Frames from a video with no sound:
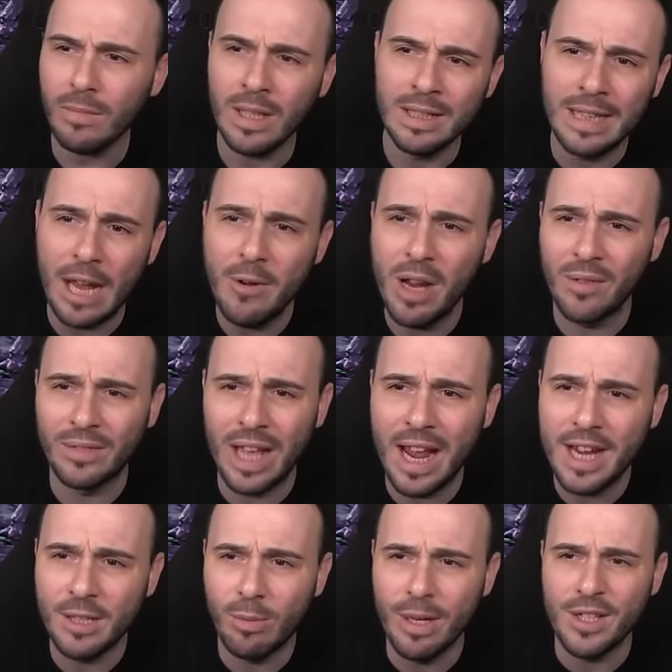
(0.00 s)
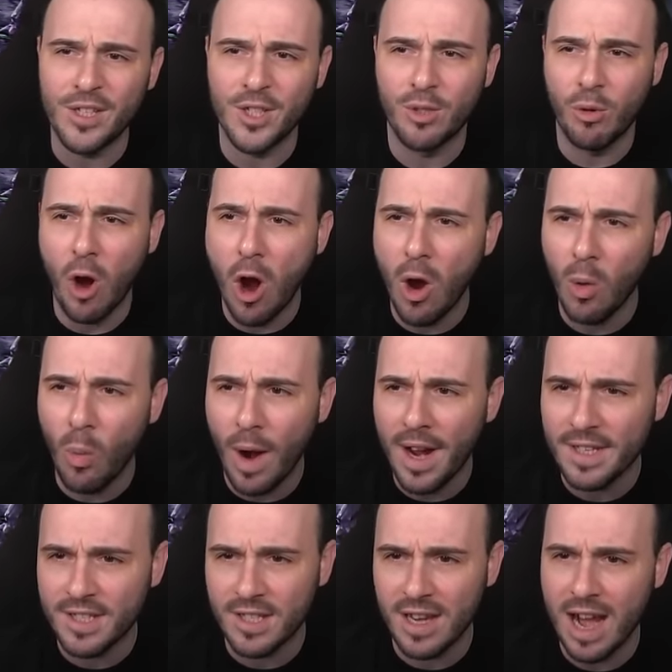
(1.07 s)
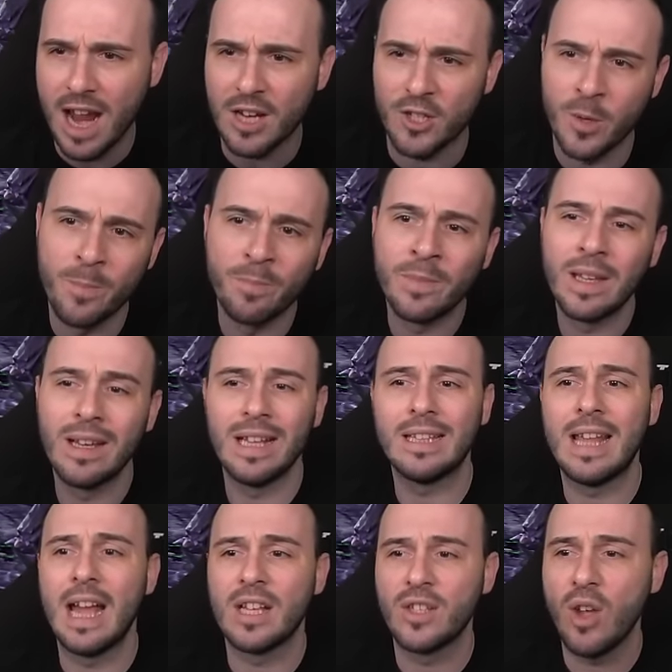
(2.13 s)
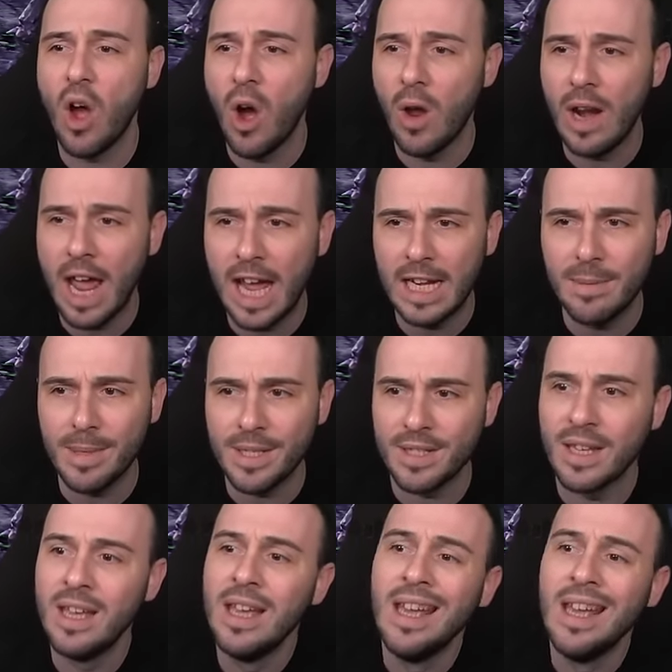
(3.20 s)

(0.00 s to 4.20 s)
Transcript: Then you have the A three, Strong White Slash. Attacks all enemies.